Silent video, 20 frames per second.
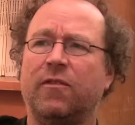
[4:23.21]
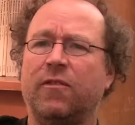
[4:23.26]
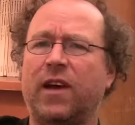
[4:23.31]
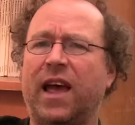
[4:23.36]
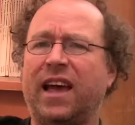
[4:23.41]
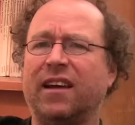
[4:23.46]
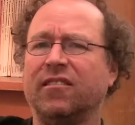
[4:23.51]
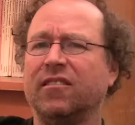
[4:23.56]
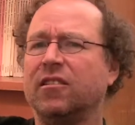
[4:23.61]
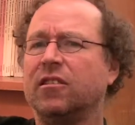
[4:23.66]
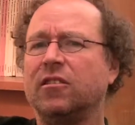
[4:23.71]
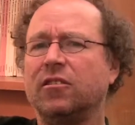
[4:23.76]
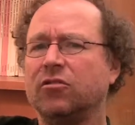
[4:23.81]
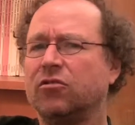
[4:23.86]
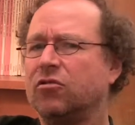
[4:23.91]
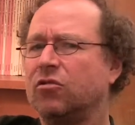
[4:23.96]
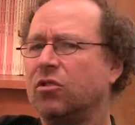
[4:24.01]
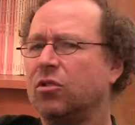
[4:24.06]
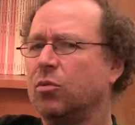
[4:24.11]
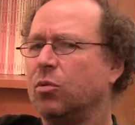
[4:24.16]
for
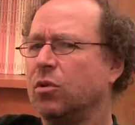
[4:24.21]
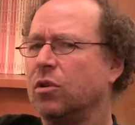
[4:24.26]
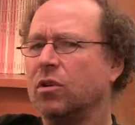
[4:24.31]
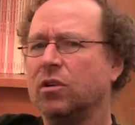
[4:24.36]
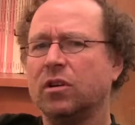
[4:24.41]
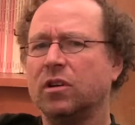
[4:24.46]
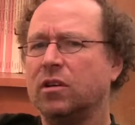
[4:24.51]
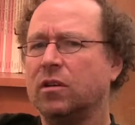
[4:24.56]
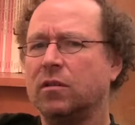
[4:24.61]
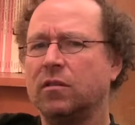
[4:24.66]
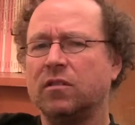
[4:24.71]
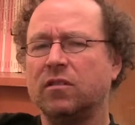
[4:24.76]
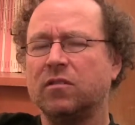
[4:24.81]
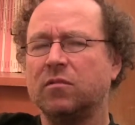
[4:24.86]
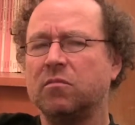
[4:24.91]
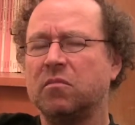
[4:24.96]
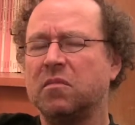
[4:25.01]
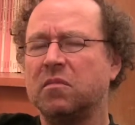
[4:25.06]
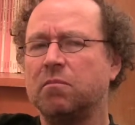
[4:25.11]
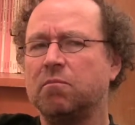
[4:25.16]
agricultural workers,